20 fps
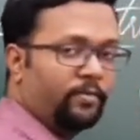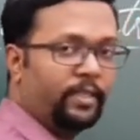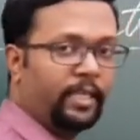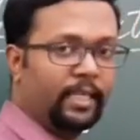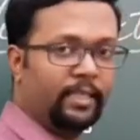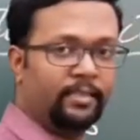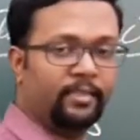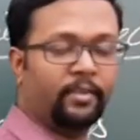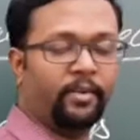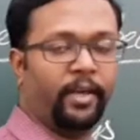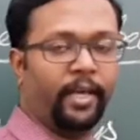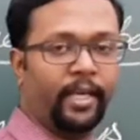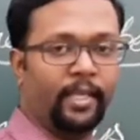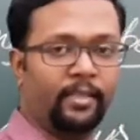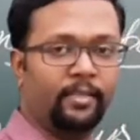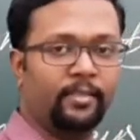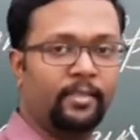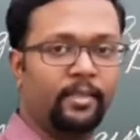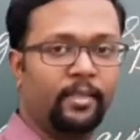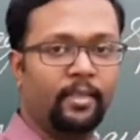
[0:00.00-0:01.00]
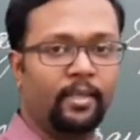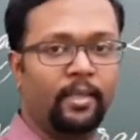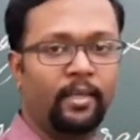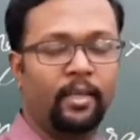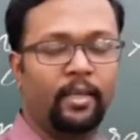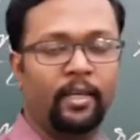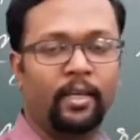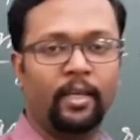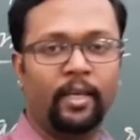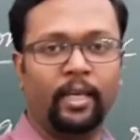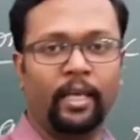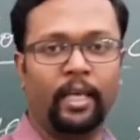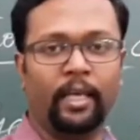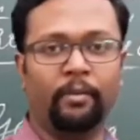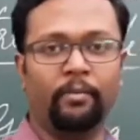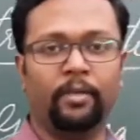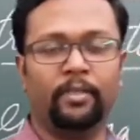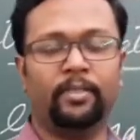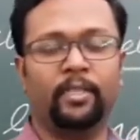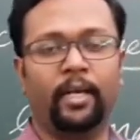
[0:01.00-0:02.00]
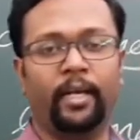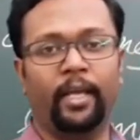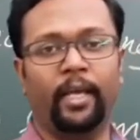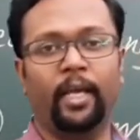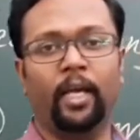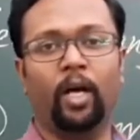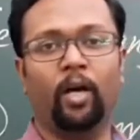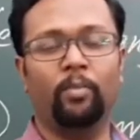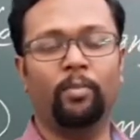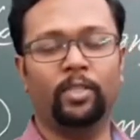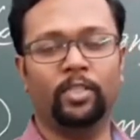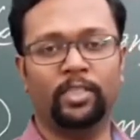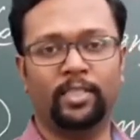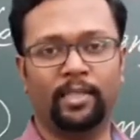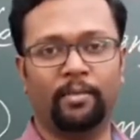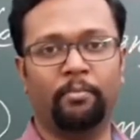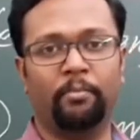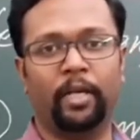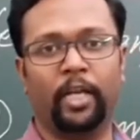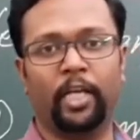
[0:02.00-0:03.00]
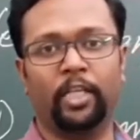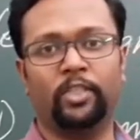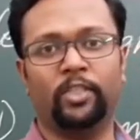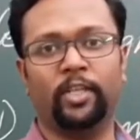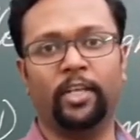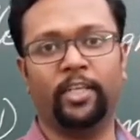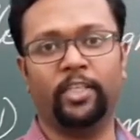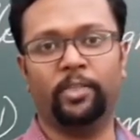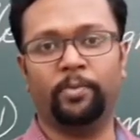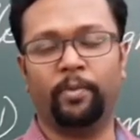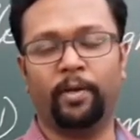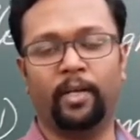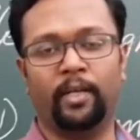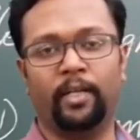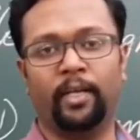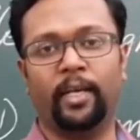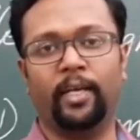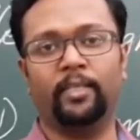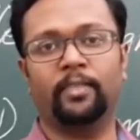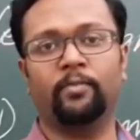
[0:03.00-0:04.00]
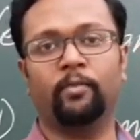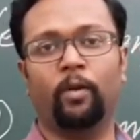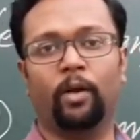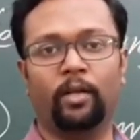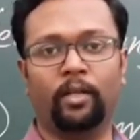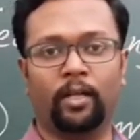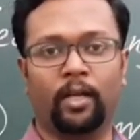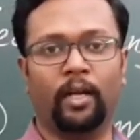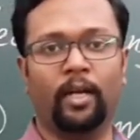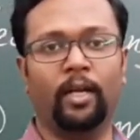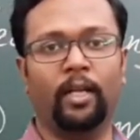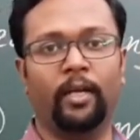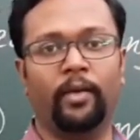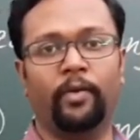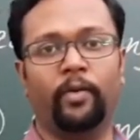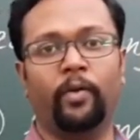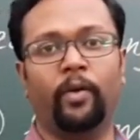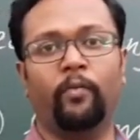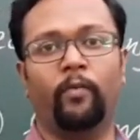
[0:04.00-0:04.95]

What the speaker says: these rays, he was studying how much temperature each part has, what color,